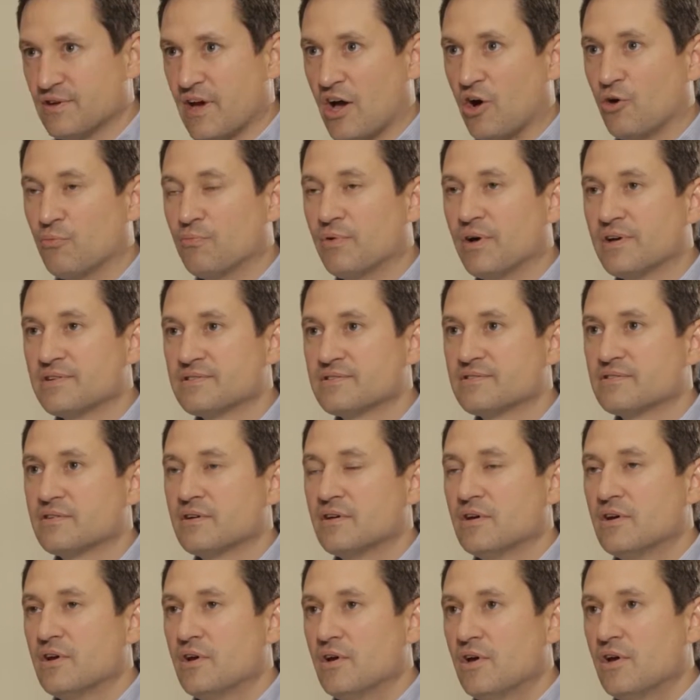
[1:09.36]
help us
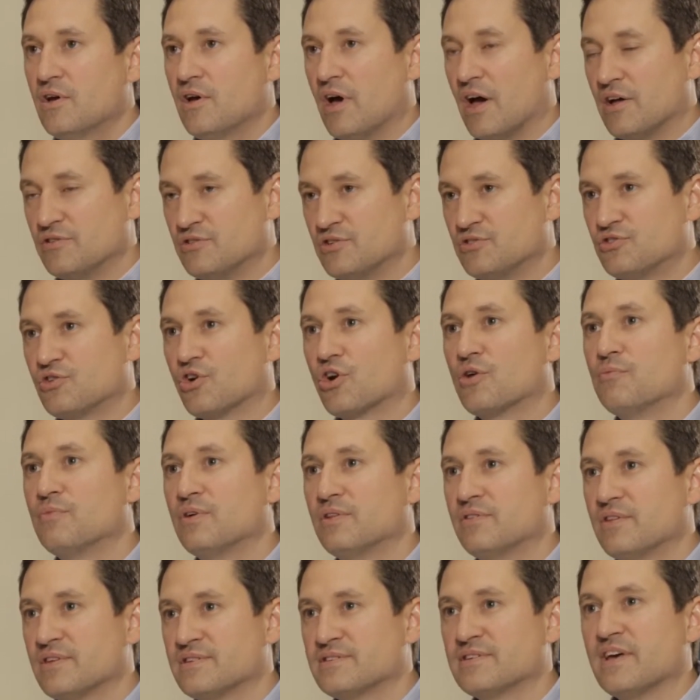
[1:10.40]

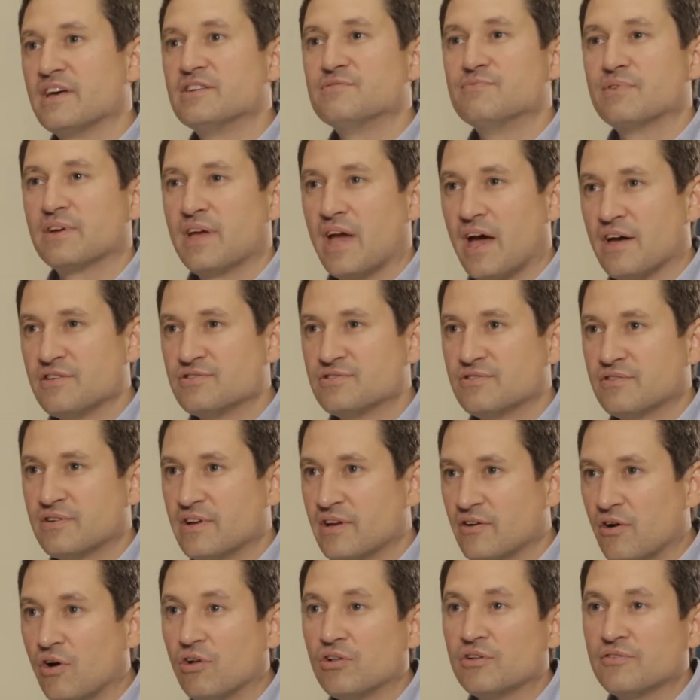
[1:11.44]
determine the seismic hazard
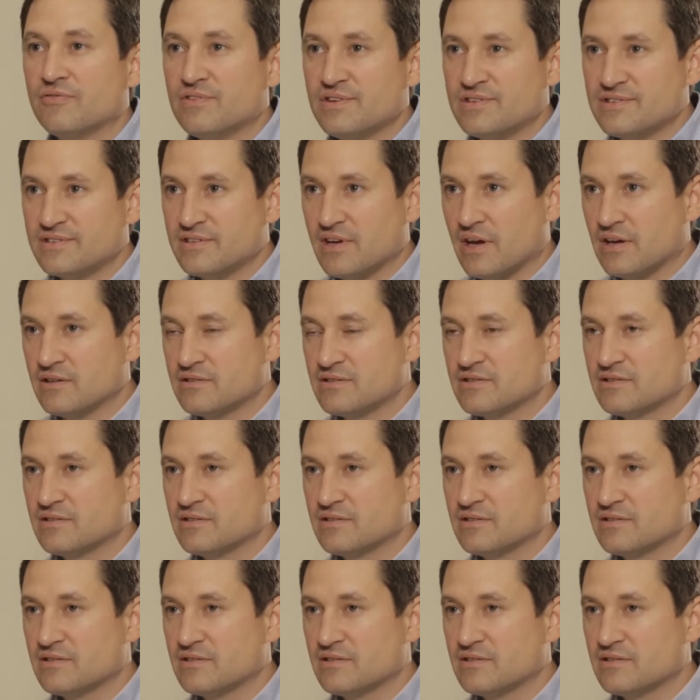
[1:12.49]
at all of these sites.